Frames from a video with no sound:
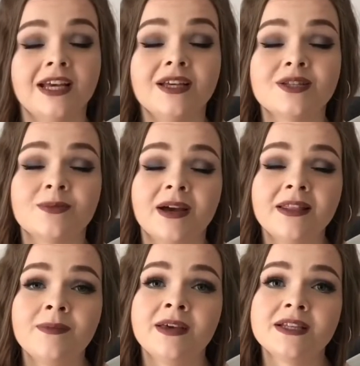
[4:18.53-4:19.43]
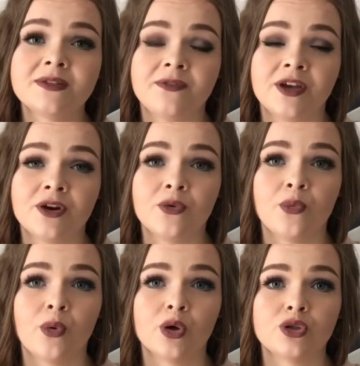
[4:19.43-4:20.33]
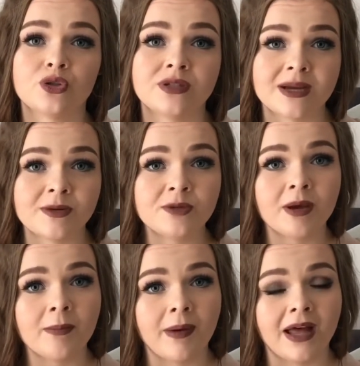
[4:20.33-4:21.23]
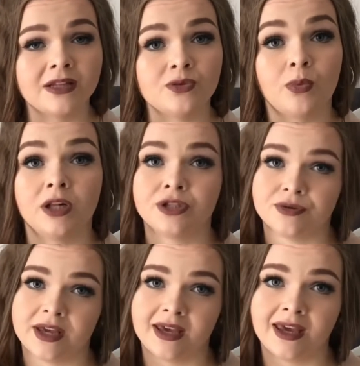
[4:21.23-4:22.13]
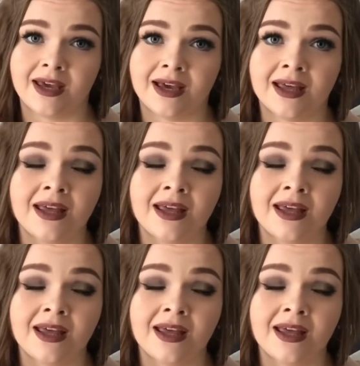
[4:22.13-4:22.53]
So the biggest fear was to damage my band while drinking.